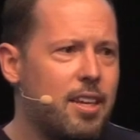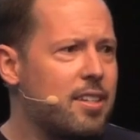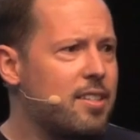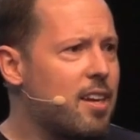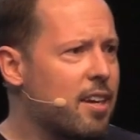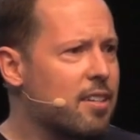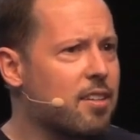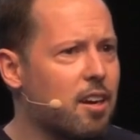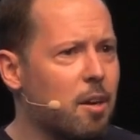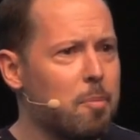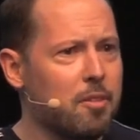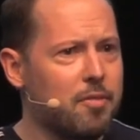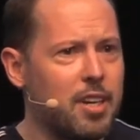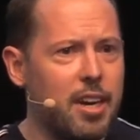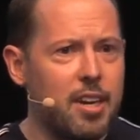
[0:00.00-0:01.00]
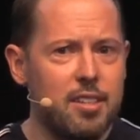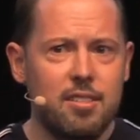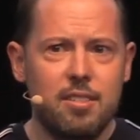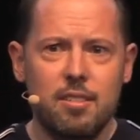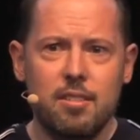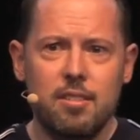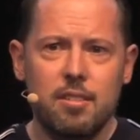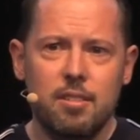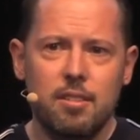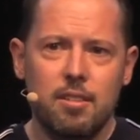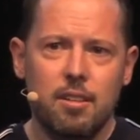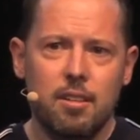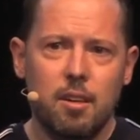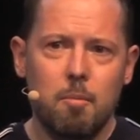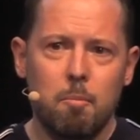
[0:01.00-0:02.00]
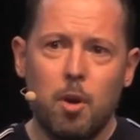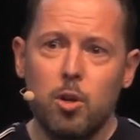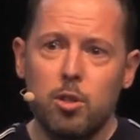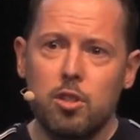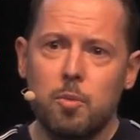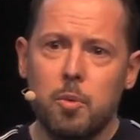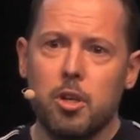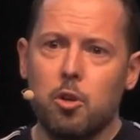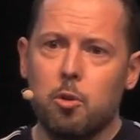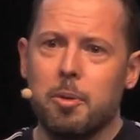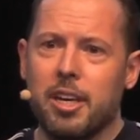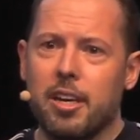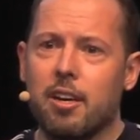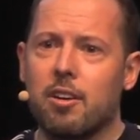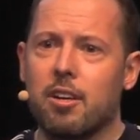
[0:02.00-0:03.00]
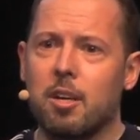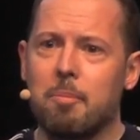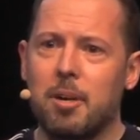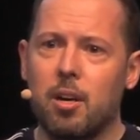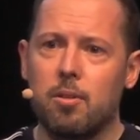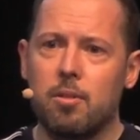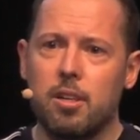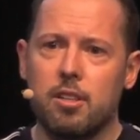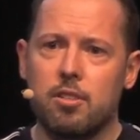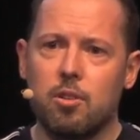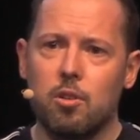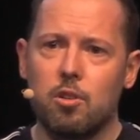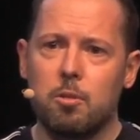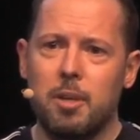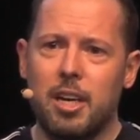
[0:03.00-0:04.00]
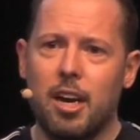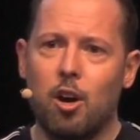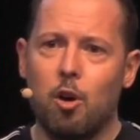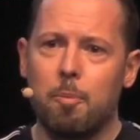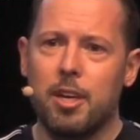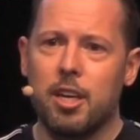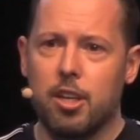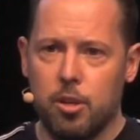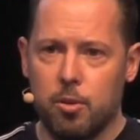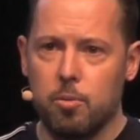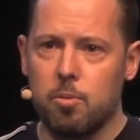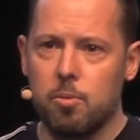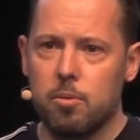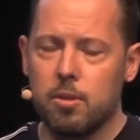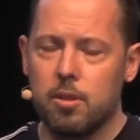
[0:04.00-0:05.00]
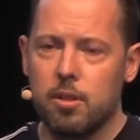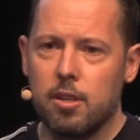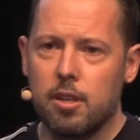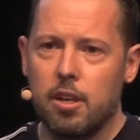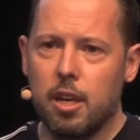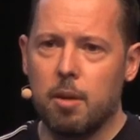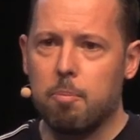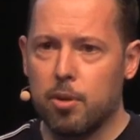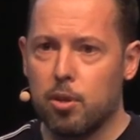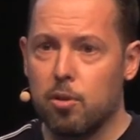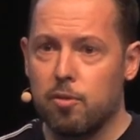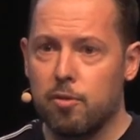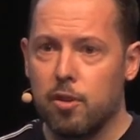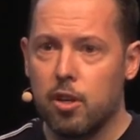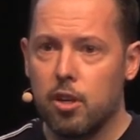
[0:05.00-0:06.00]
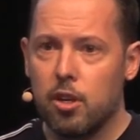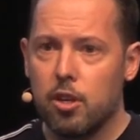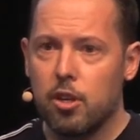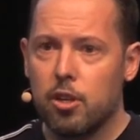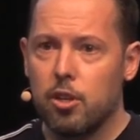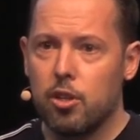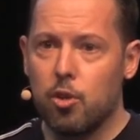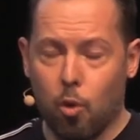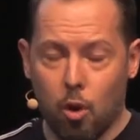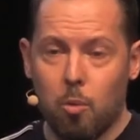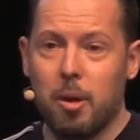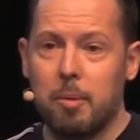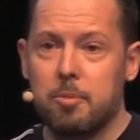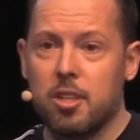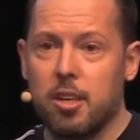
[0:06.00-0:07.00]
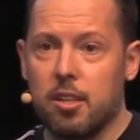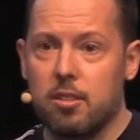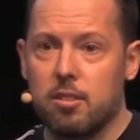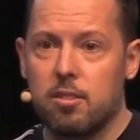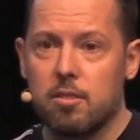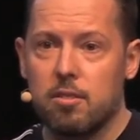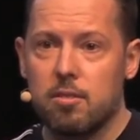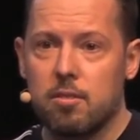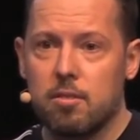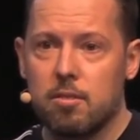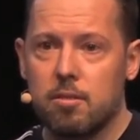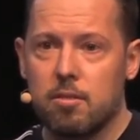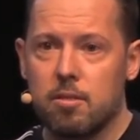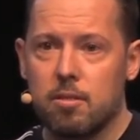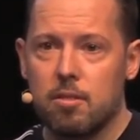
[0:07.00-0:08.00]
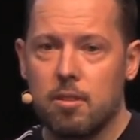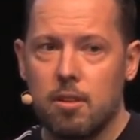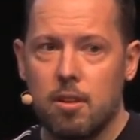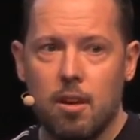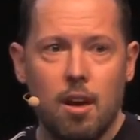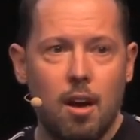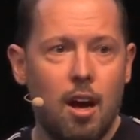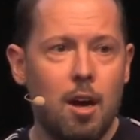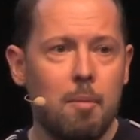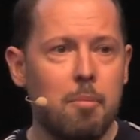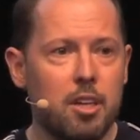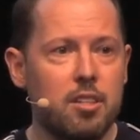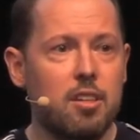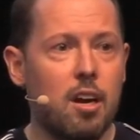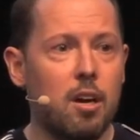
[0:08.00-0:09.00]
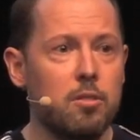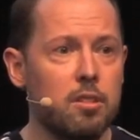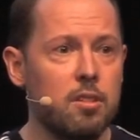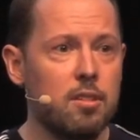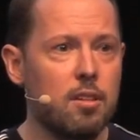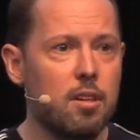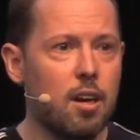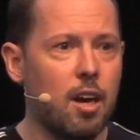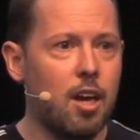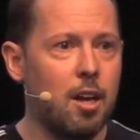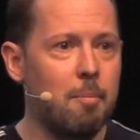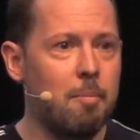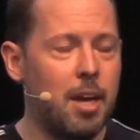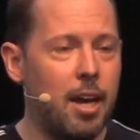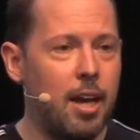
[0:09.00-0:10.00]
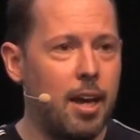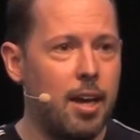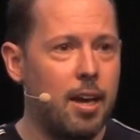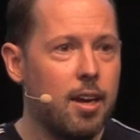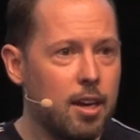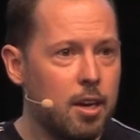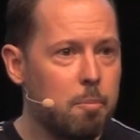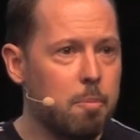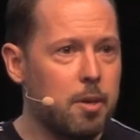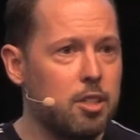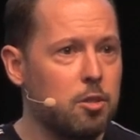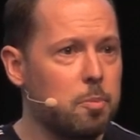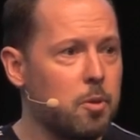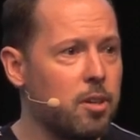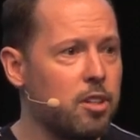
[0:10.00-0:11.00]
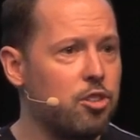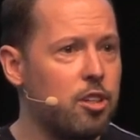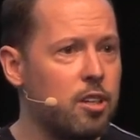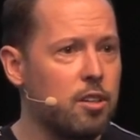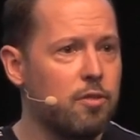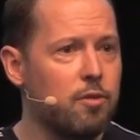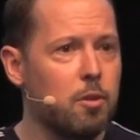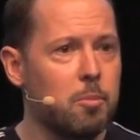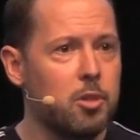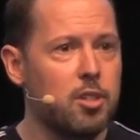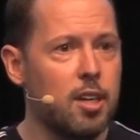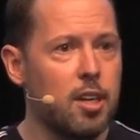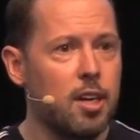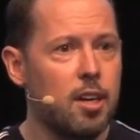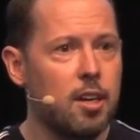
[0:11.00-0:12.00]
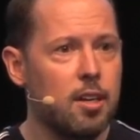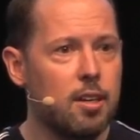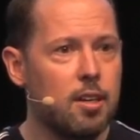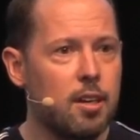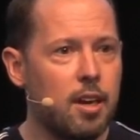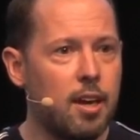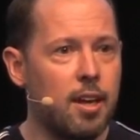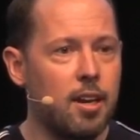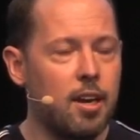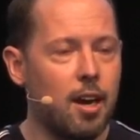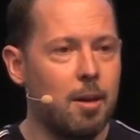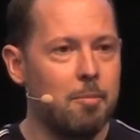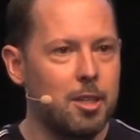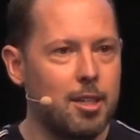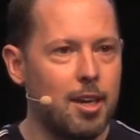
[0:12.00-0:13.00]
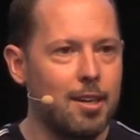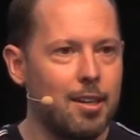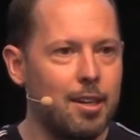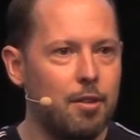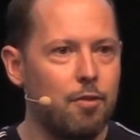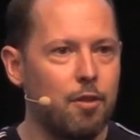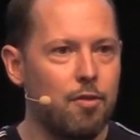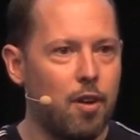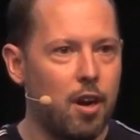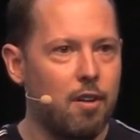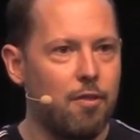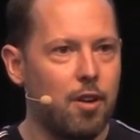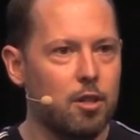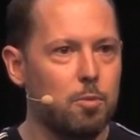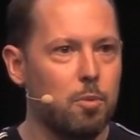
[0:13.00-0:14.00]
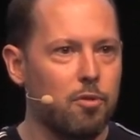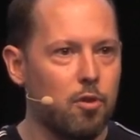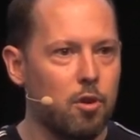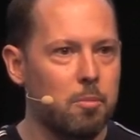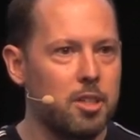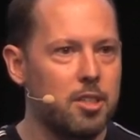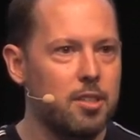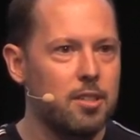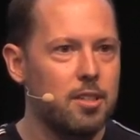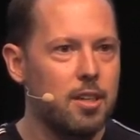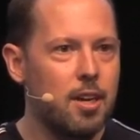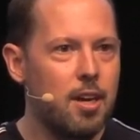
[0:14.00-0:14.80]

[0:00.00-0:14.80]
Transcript: These next couple of days, most of what you'll be hearing about is going to be helping you improve your websites. I'm Bas Schouten. I am a principal engineer from Mozilla, and I am the tech lead for Firefox Performance.